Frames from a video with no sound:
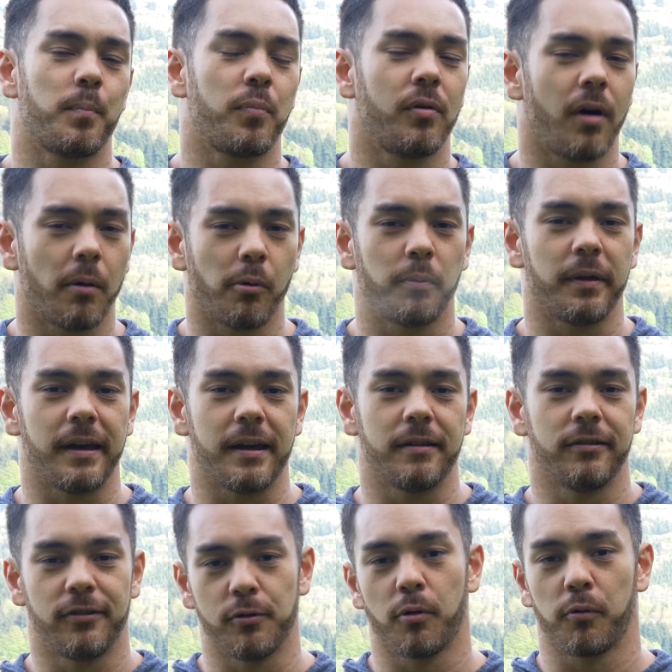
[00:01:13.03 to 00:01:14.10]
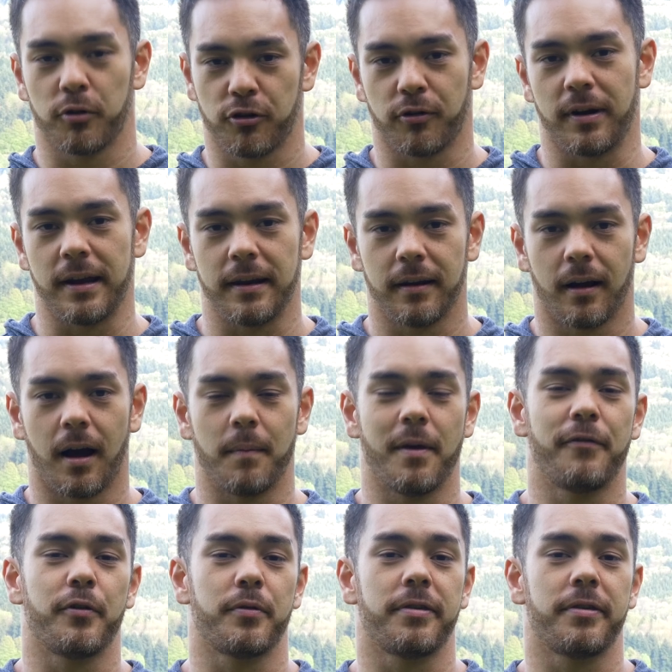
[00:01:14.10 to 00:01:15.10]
probably do a retreat if